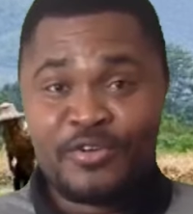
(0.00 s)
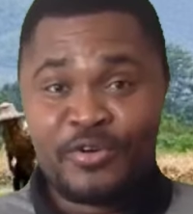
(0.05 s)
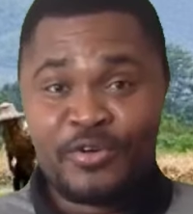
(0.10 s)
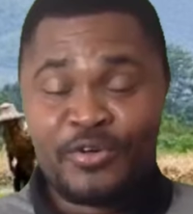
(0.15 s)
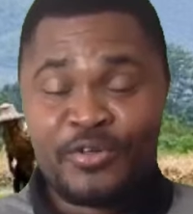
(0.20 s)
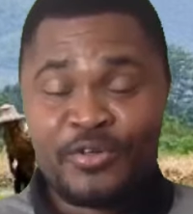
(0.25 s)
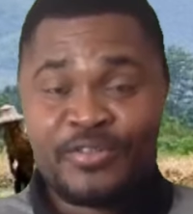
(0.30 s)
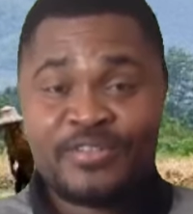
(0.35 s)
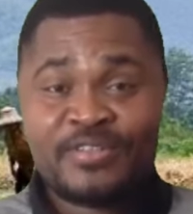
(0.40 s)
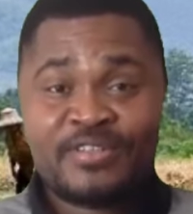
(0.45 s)

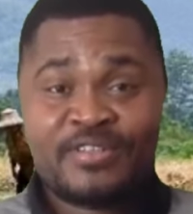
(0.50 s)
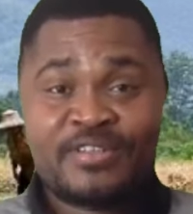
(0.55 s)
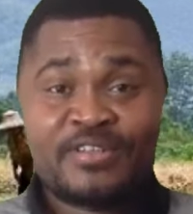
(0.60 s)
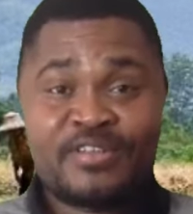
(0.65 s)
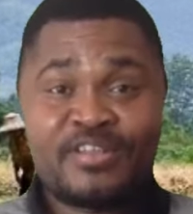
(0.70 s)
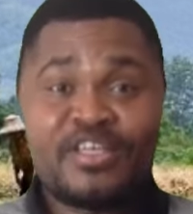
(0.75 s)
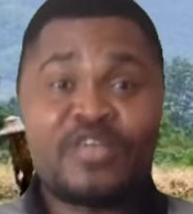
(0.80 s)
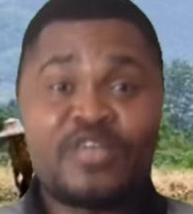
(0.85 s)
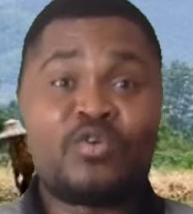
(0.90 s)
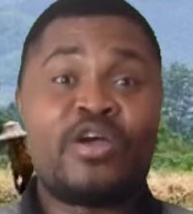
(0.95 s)
know,
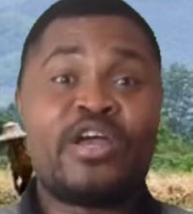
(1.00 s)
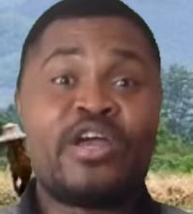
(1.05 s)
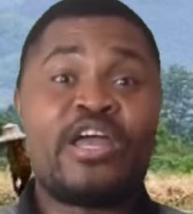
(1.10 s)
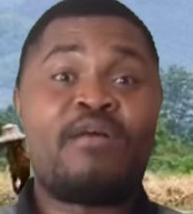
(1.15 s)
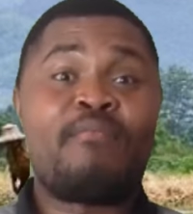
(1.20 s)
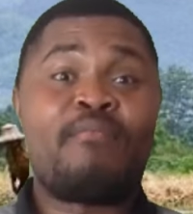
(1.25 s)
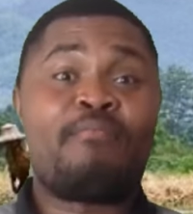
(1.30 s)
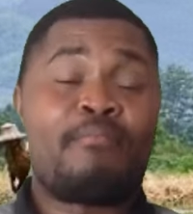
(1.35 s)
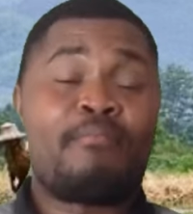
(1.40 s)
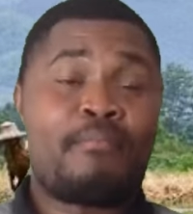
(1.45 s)
it will
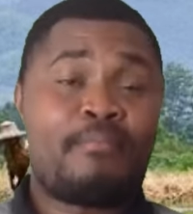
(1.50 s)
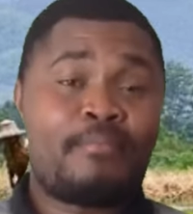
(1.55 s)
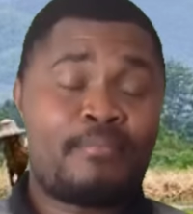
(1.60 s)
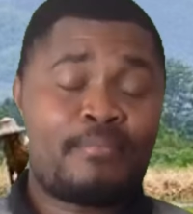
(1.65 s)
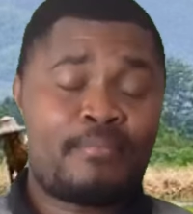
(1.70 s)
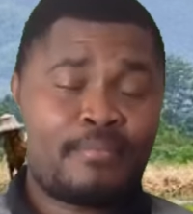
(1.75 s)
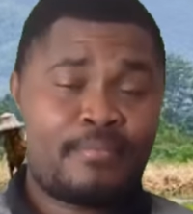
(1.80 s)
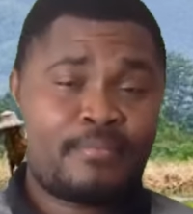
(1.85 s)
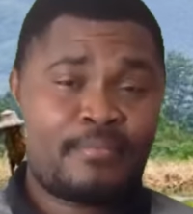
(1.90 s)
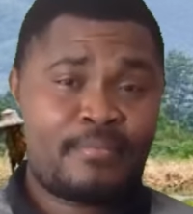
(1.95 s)
help
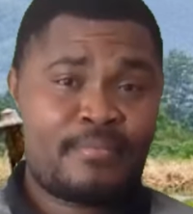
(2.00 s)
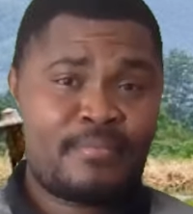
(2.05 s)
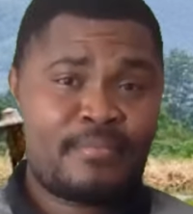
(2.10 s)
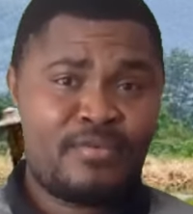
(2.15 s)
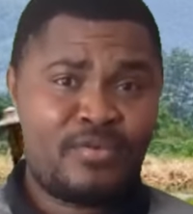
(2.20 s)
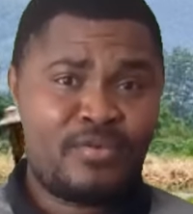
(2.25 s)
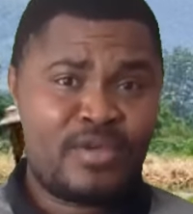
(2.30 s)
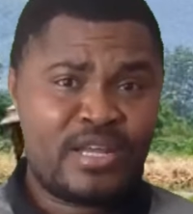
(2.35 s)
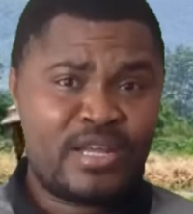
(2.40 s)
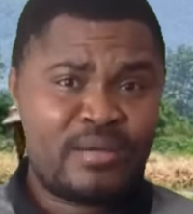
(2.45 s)

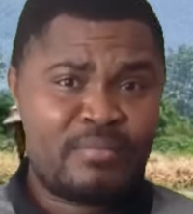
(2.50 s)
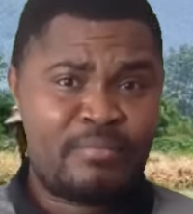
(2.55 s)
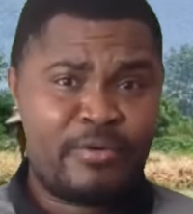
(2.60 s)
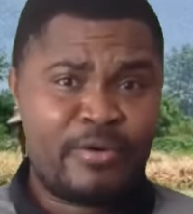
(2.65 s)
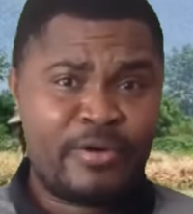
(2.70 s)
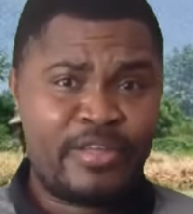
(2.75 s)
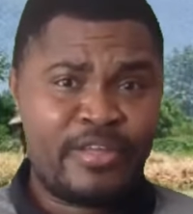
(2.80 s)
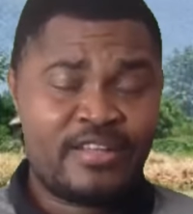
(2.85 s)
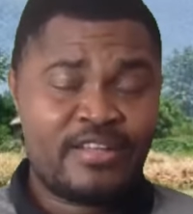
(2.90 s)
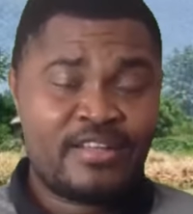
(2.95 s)
to get a
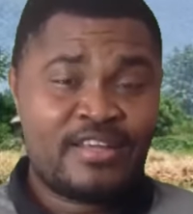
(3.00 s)
point.